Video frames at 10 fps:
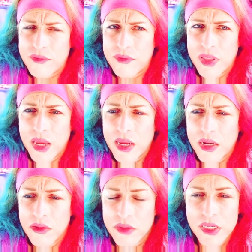thing,
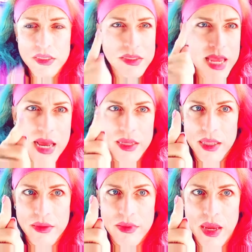and it looked exactly
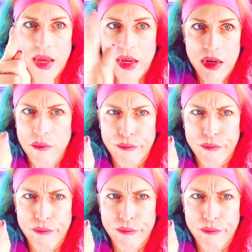like the head